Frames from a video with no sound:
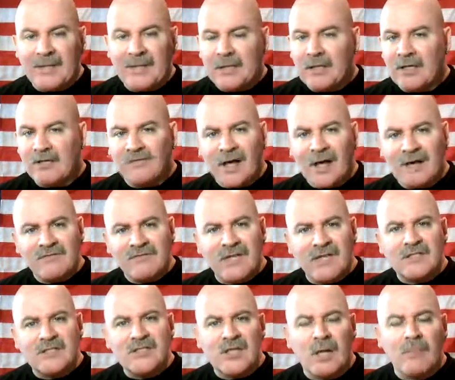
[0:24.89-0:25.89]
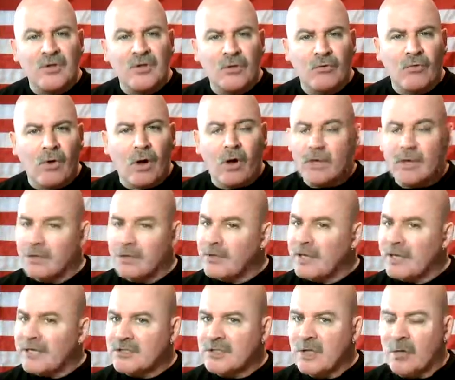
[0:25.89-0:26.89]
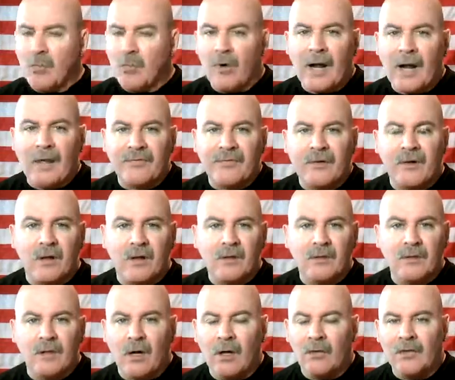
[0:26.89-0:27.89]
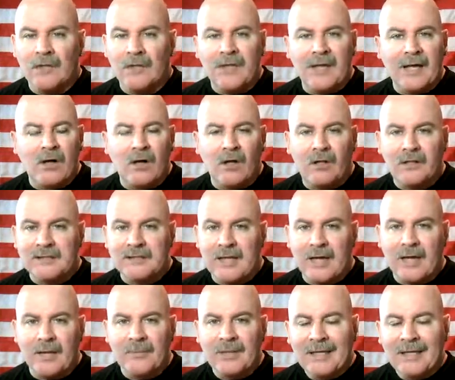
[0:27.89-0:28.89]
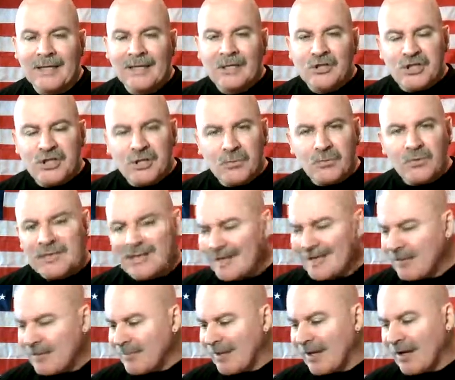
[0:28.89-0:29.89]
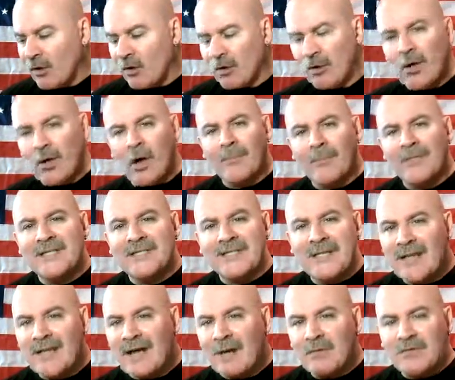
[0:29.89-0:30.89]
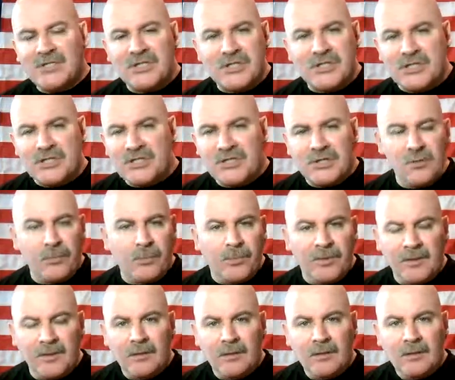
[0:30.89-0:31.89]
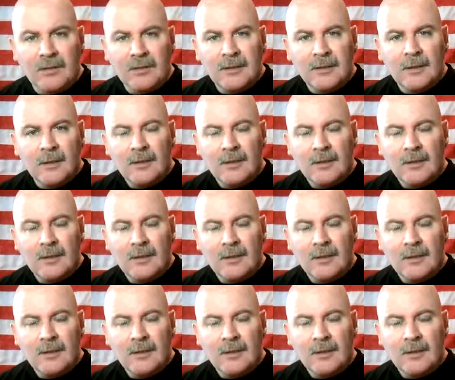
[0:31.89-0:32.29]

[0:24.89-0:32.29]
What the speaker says: I mean, if I've done something wrong, and you guys know we're out there on the net all the time, she would email or call me and say, that was just stupid.